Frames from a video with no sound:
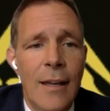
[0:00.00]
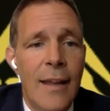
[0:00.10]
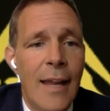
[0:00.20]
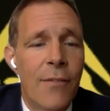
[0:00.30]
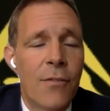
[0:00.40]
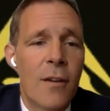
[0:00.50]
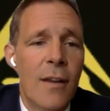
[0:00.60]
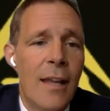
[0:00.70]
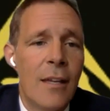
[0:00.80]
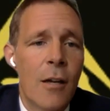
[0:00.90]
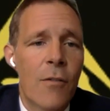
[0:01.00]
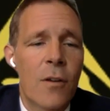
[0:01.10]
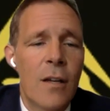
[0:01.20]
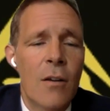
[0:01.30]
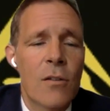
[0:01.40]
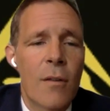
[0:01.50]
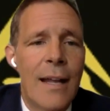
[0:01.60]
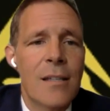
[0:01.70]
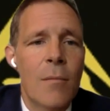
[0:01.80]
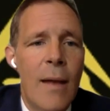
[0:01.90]
day after day, year after year. So
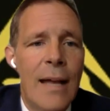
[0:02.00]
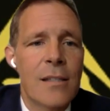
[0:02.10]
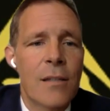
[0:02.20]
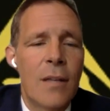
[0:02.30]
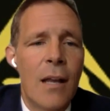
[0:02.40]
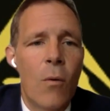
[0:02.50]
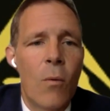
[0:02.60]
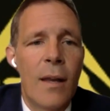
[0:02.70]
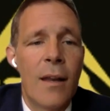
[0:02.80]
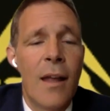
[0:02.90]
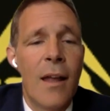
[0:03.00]
that's a massive tailwind.